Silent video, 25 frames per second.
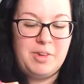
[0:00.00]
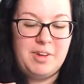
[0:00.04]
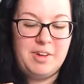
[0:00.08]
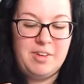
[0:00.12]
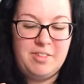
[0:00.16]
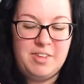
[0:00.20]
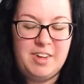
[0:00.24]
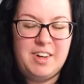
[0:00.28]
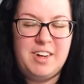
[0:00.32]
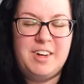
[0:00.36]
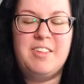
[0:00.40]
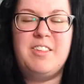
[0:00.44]
with
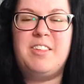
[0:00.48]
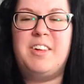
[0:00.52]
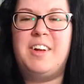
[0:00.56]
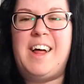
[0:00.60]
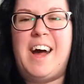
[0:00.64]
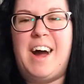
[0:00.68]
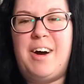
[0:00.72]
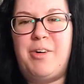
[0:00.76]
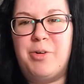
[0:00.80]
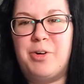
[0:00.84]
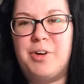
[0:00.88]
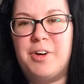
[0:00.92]
this. It is
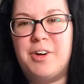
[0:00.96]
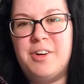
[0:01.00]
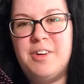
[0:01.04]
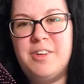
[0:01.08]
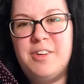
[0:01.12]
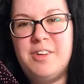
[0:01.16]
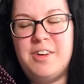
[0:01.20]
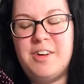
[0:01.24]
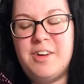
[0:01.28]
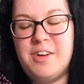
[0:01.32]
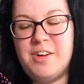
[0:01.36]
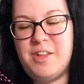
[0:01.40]
louder
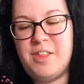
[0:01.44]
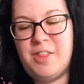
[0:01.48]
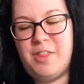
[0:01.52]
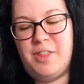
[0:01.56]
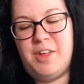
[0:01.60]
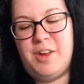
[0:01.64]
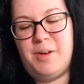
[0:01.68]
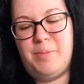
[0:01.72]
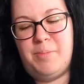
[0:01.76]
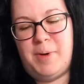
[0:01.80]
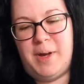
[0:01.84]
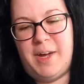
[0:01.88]

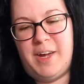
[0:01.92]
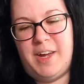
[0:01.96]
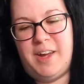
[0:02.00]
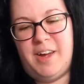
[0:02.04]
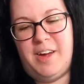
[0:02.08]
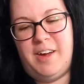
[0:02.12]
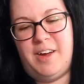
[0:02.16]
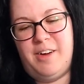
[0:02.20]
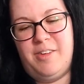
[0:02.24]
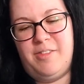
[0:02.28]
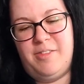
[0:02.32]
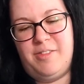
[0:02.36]
than
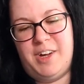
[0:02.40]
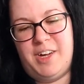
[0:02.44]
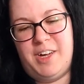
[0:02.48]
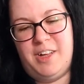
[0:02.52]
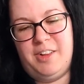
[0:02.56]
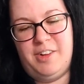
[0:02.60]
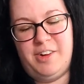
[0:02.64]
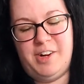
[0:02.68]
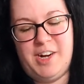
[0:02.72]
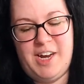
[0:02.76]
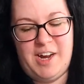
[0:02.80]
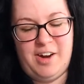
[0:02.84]
my
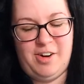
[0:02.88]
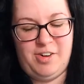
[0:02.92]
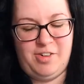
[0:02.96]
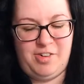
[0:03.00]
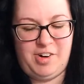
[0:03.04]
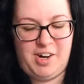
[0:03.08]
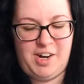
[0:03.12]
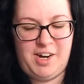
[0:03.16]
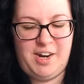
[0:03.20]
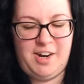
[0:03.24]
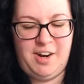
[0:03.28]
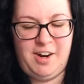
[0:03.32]
regular hair
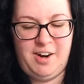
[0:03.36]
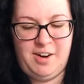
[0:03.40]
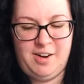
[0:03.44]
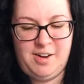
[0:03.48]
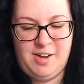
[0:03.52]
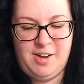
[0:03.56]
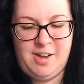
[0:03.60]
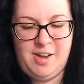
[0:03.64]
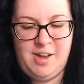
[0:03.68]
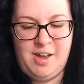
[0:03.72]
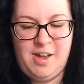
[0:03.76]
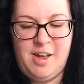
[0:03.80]
dryer.
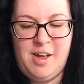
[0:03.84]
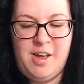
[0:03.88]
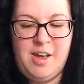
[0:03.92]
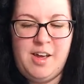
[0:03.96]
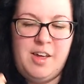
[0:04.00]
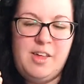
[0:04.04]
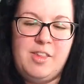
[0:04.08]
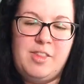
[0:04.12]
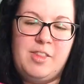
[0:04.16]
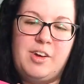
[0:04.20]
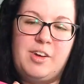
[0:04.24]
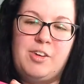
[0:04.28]

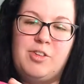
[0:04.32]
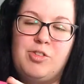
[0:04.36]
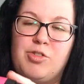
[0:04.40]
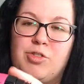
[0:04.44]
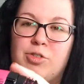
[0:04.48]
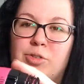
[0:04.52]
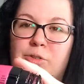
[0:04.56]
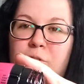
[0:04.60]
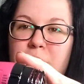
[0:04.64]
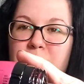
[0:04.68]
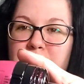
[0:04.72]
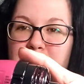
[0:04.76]
The
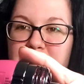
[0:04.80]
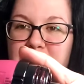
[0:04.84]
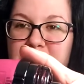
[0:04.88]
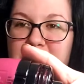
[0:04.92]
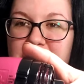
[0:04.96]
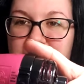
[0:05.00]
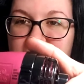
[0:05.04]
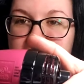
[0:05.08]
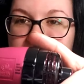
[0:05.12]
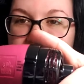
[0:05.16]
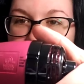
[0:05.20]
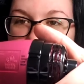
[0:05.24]
controls are
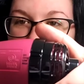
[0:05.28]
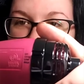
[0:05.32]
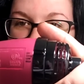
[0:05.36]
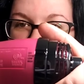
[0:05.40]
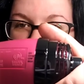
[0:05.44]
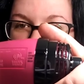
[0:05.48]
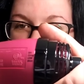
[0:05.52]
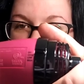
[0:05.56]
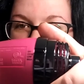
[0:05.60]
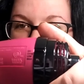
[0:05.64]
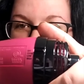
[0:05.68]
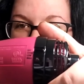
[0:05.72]
down
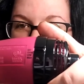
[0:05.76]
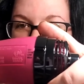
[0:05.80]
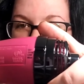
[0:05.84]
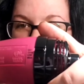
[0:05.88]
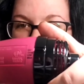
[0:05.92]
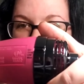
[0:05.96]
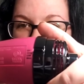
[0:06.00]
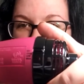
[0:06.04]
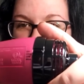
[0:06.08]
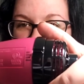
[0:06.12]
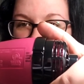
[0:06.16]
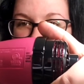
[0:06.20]
here.
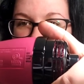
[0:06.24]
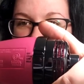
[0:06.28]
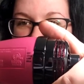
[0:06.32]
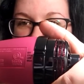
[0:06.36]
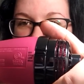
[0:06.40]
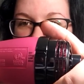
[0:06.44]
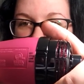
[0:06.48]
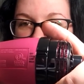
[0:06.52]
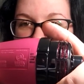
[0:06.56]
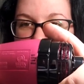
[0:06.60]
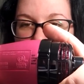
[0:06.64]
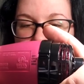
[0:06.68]
There's
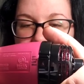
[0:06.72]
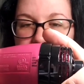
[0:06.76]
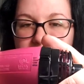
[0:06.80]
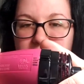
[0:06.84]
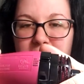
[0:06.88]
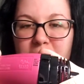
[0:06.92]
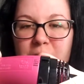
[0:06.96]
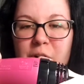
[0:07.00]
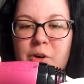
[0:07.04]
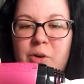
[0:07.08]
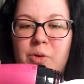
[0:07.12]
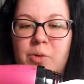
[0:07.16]
high, low,
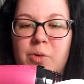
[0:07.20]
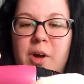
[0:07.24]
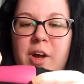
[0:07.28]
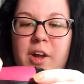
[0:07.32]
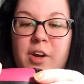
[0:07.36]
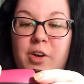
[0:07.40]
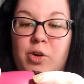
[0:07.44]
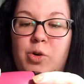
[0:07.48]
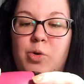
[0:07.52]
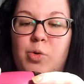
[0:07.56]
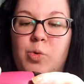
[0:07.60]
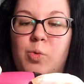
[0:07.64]
and
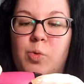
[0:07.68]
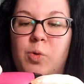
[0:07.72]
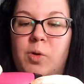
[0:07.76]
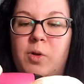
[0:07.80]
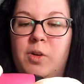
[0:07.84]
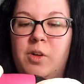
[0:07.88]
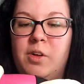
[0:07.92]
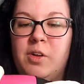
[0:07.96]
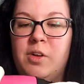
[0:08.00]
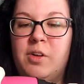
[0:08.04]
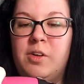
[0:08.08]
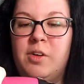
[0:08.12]

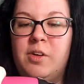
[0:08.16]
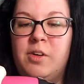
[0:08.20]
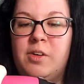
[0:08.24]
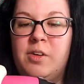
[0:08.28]
cool.